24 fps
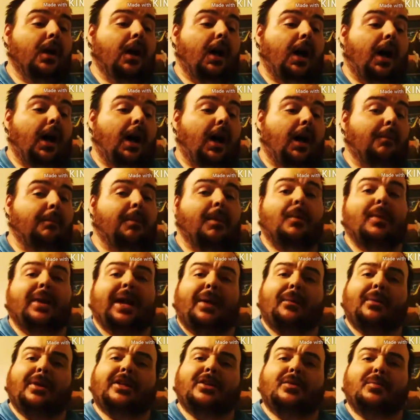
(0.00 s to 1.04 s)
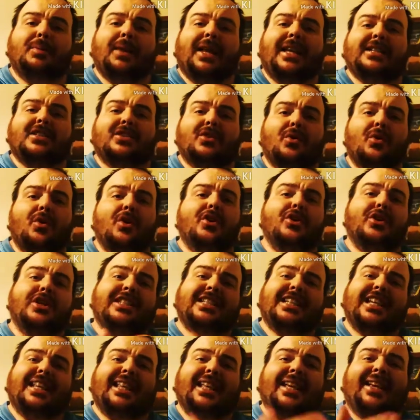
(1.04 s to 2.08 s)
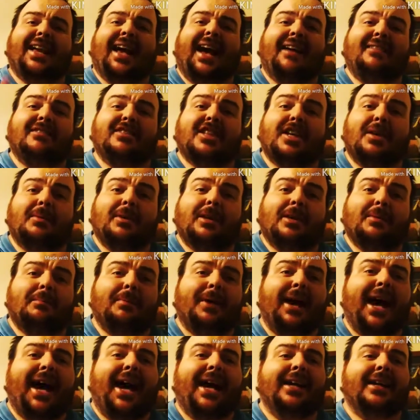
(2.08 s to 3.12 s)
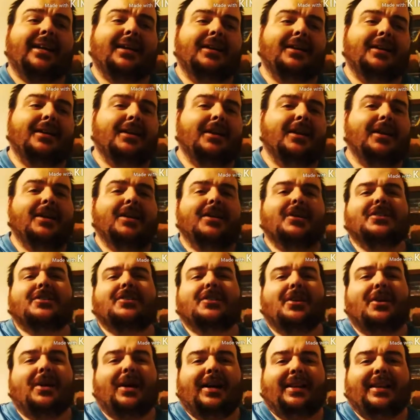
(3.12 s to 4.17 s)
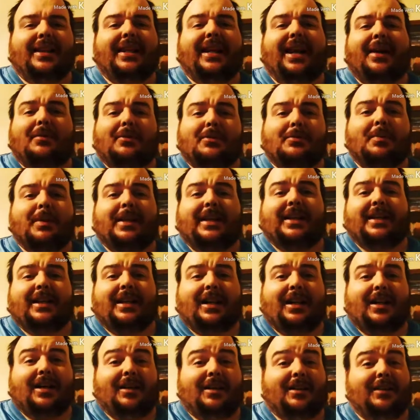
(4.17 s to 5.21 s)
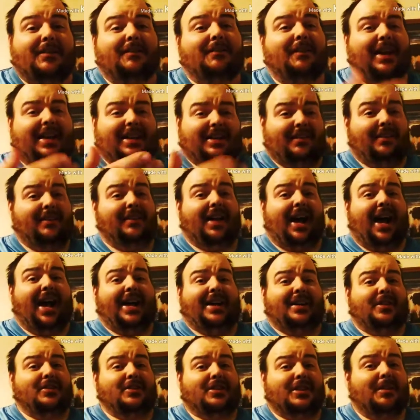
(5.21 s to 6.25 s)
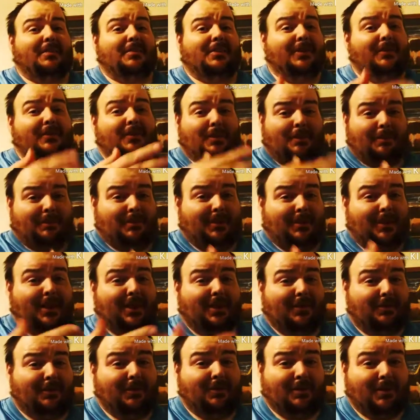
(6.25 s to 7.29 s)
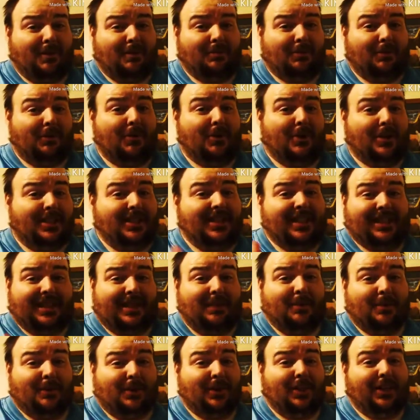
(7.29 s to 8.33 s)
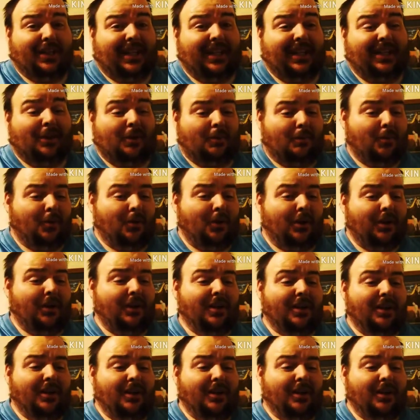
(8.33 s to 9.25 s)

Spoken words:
But when I went to place the order, it said they have some in the back. So I think I was being fed a line or something from the employees that they weren't going to get no more